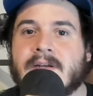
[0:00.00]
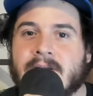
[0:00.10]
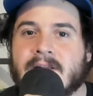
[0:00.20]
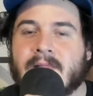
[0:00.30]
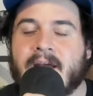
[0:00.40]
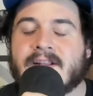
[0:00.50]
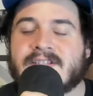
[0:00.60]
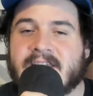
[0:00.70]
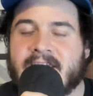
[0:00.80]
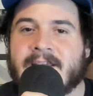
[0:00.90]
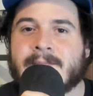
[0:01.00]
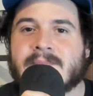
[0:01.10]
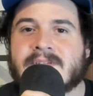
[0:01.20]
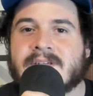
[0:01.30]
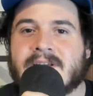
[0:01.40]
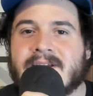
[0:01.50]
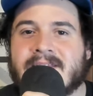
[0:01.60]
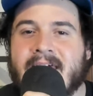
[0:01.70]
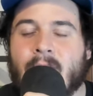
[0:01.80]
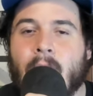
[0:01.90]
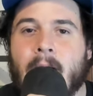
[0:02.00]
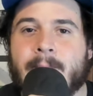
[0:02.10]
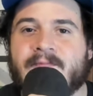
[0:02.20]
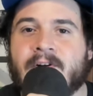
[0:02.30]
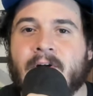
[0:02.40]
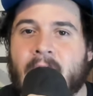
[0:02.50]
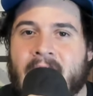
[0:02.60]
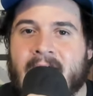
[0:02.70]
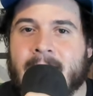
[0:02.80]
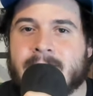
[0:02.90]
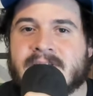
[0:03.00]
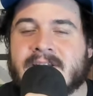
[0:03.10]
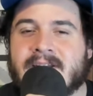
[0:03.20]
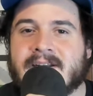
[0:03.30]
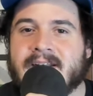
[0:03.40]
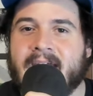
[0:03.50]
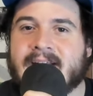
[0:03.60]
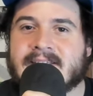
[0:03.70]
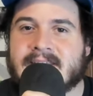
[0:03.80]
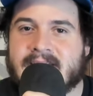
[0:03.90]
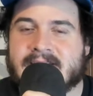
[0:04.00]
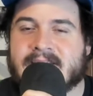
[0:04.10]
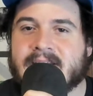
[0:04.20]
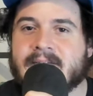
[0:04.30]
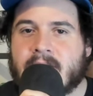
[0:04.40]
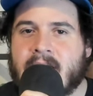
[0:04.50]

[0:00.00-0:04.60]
a lot of teams that are up for grabs next season.